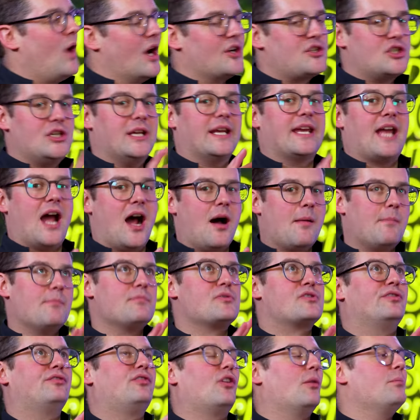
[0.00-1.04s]
Wachi
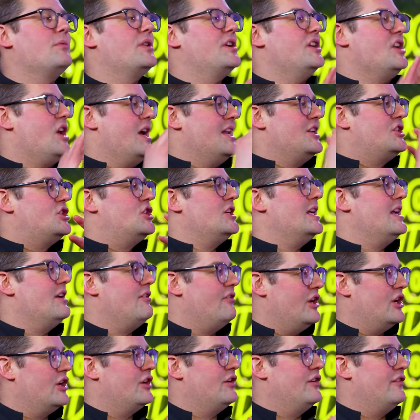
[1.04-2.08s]
comes from the
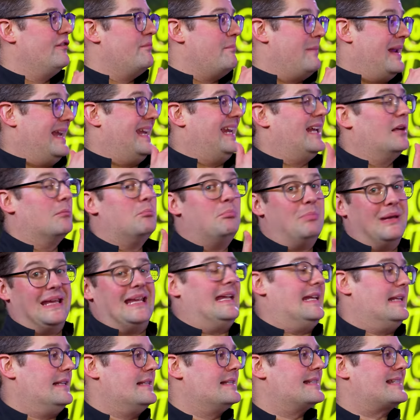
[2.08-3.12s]
Nigerian meaning
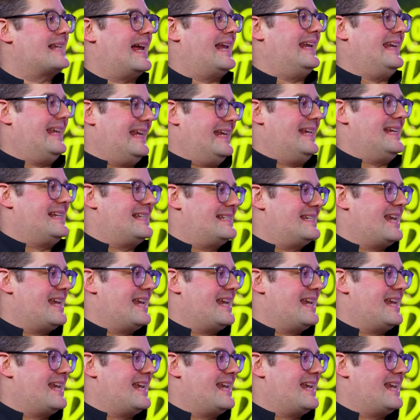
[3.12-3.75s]
beans, and it is